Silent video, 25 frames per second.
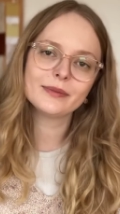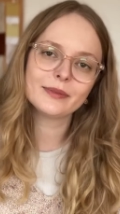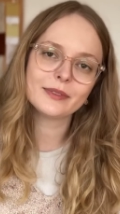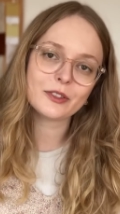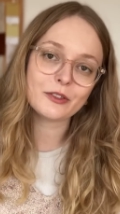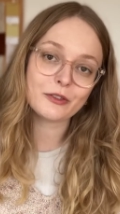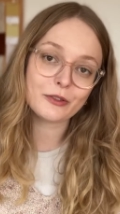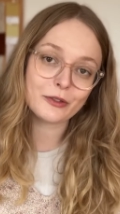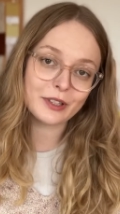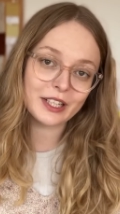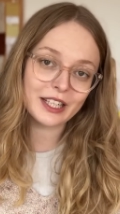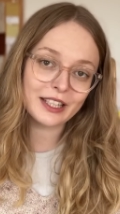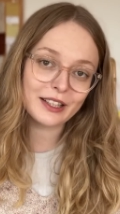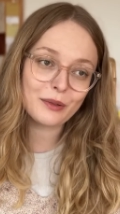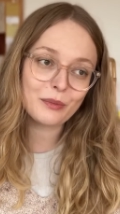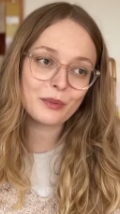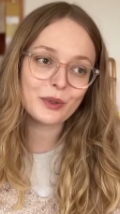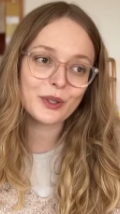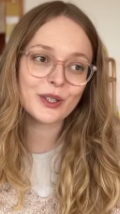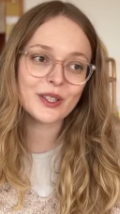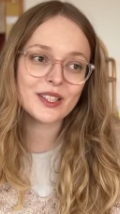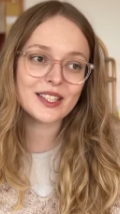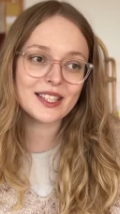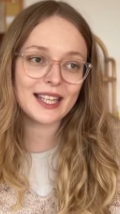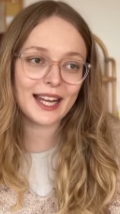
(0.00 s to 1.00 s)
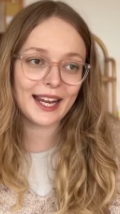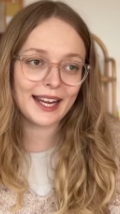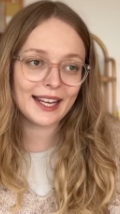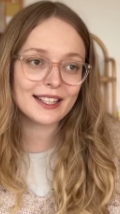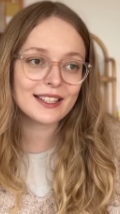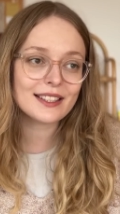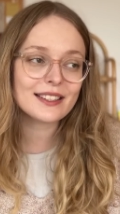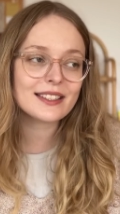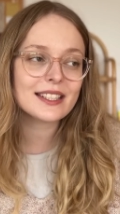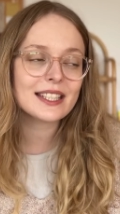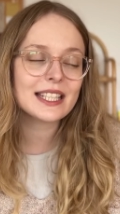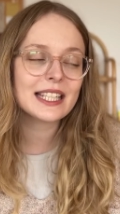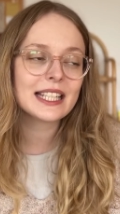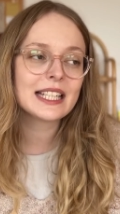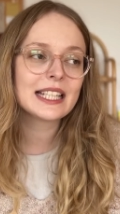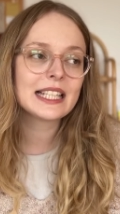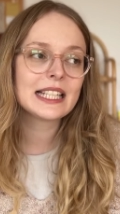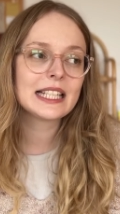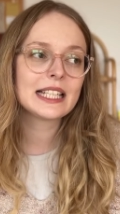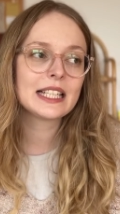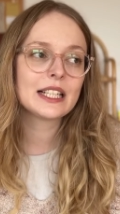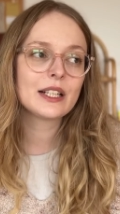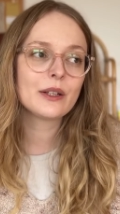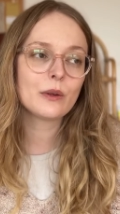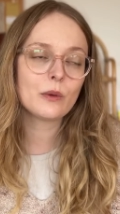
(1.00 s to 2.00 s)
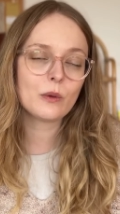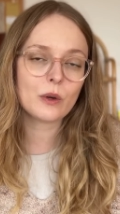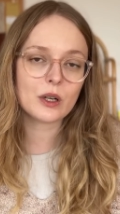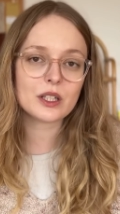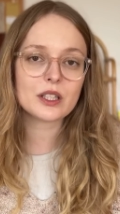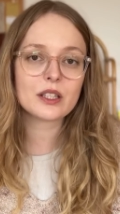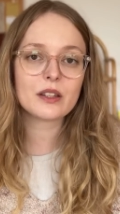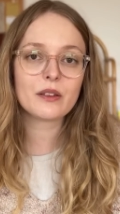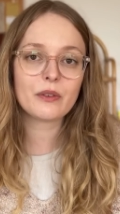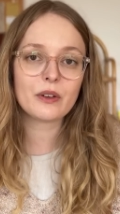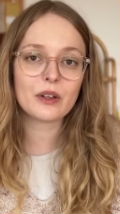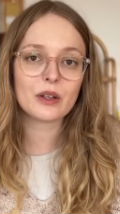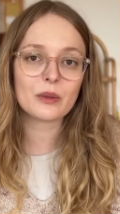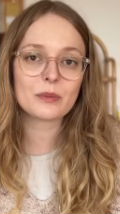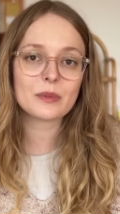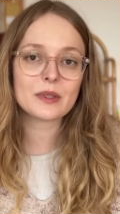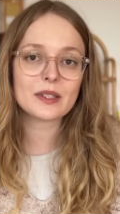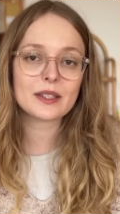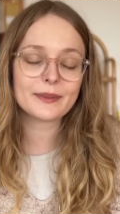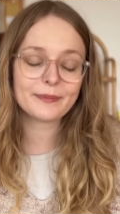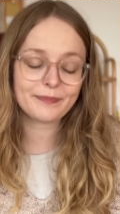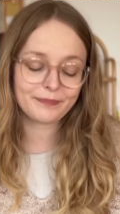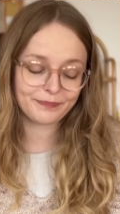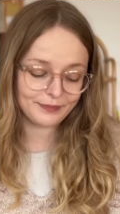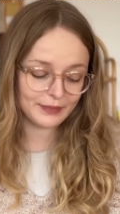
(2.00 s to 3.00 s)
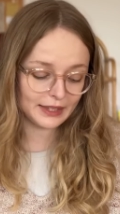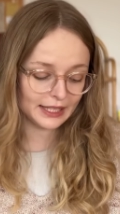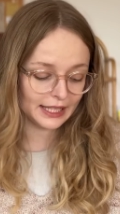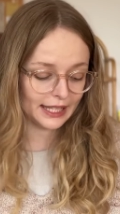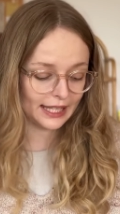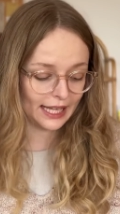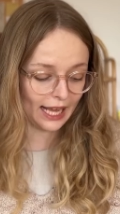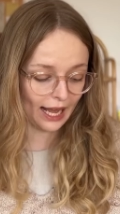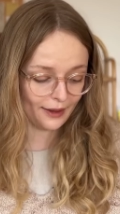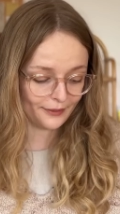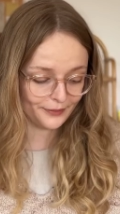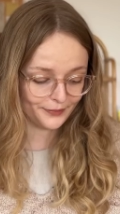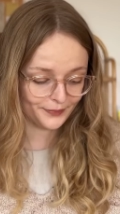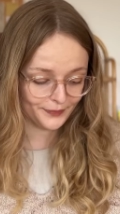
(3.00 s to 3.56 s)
read the books, and watch the films. Yeah.